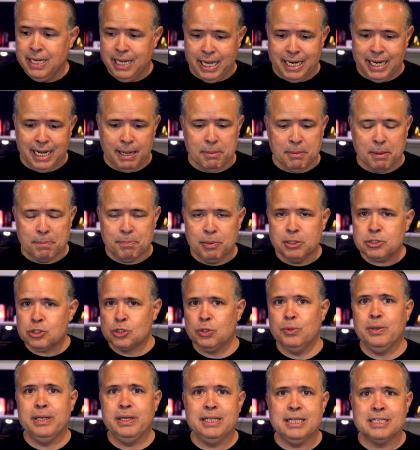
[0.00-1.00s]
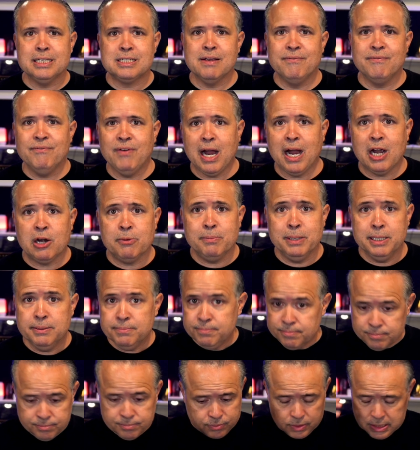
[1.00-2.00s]
And I'm going to put you in this environment.
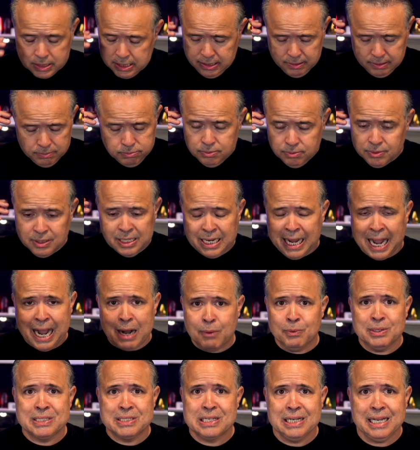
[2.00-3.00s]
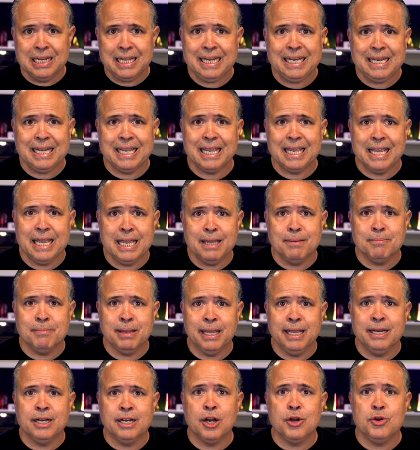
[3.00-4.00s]
God was leading him
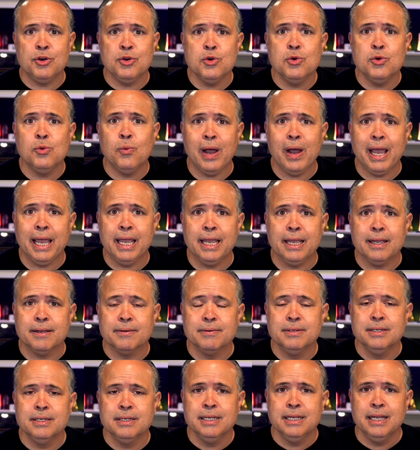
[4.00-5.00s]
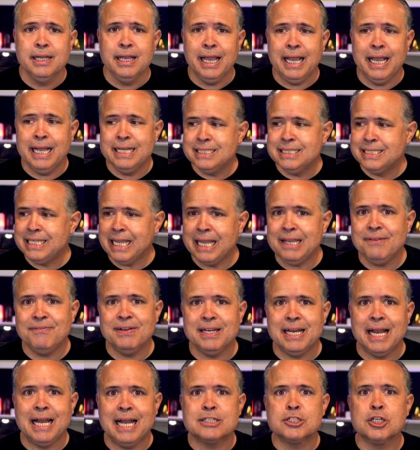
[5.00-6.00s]
in a new way. And
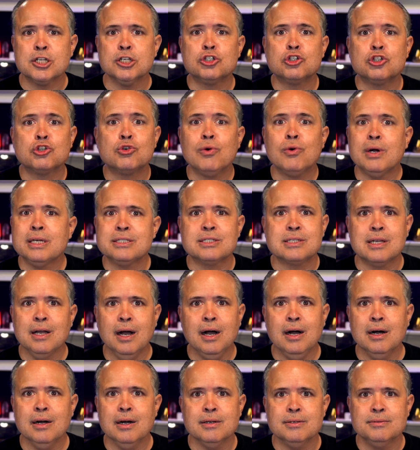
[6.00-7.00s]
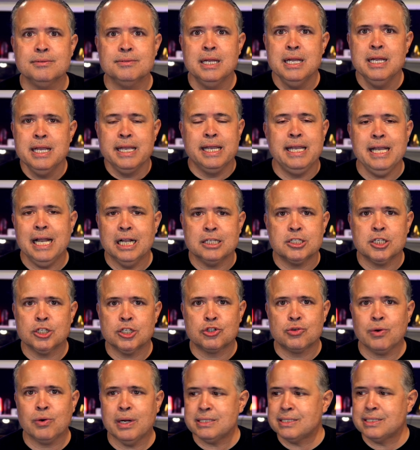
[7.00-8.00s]
David had to trust God. He had to
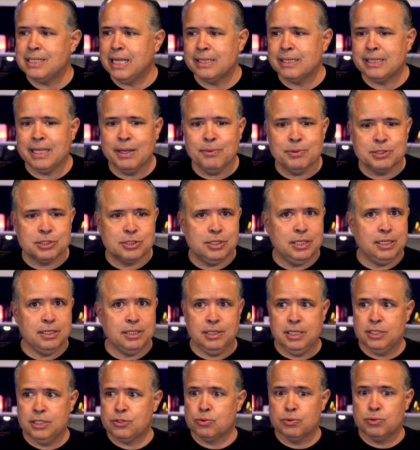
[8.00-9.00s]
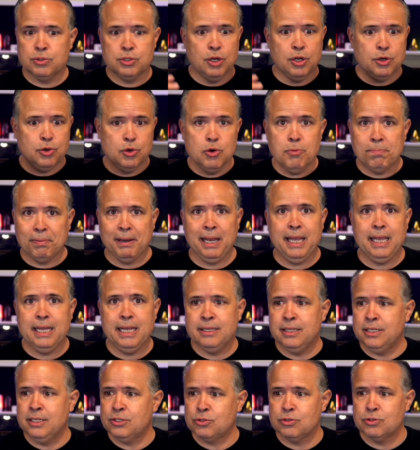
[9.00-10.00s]
trust that this was a new
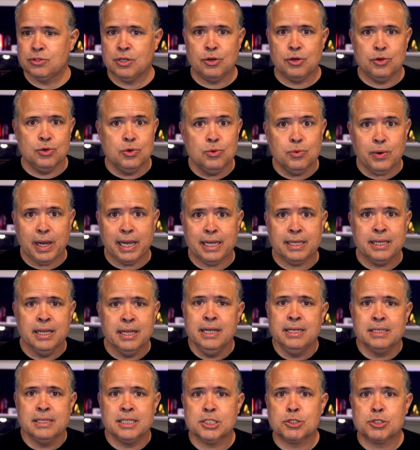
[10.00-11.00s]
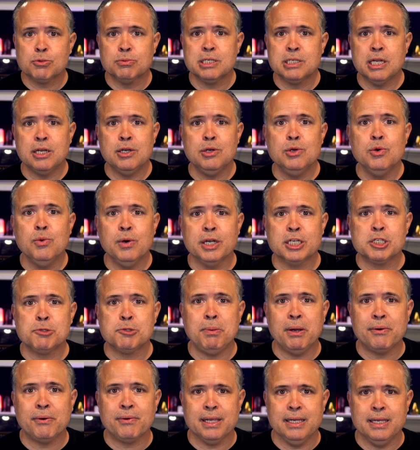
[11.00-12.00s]
plan. This was a new way. This was a new
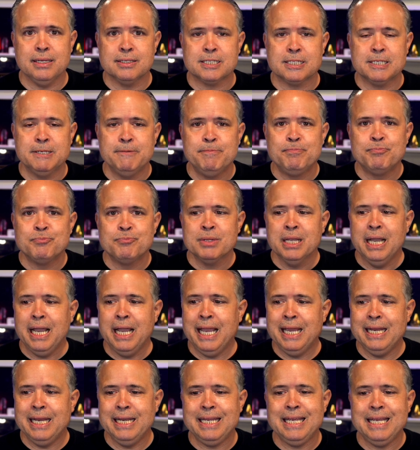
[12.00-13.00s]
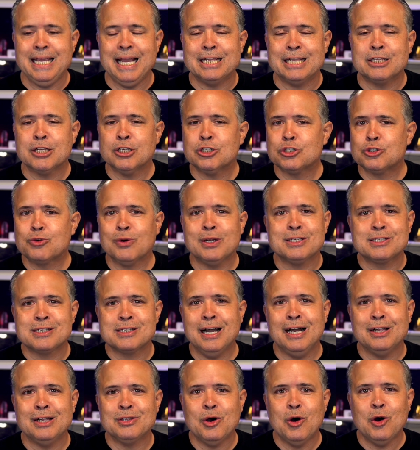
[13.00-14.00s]
experience. And he had to trust
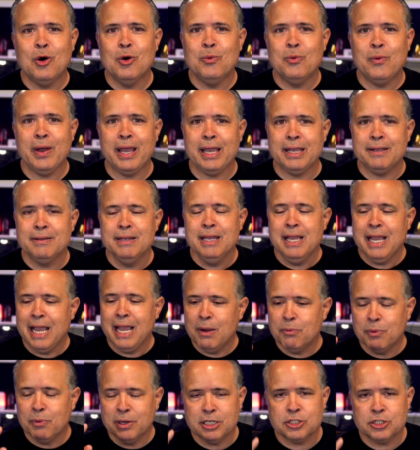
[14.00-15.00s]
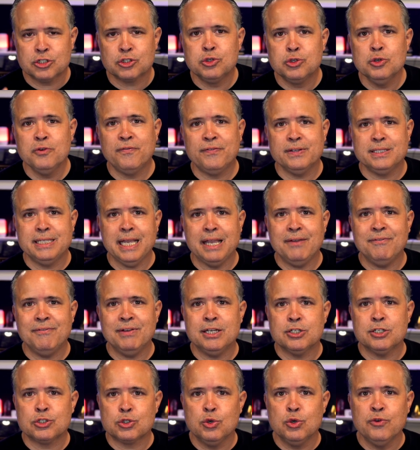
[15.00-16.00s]
God the whole way. And what is true for David
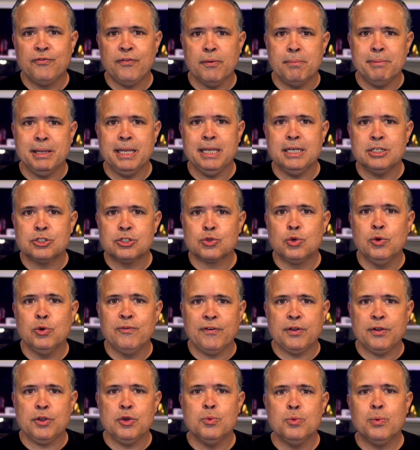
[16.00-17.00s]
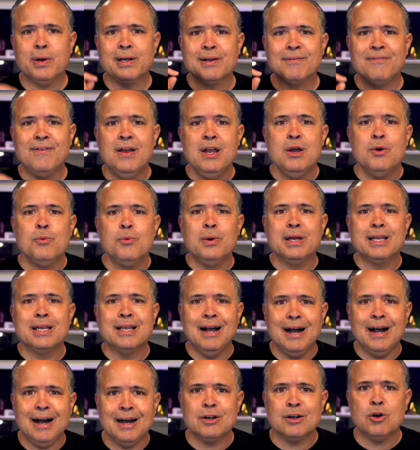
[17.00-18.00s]
is true for me, is true for you. When
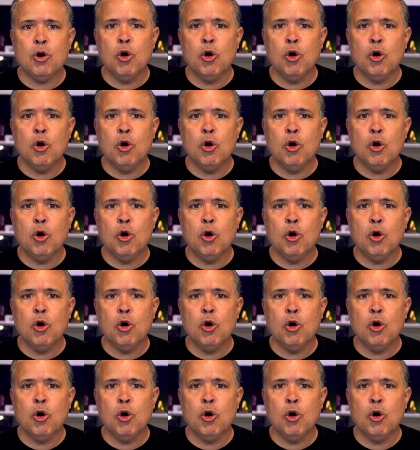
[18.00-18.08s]
God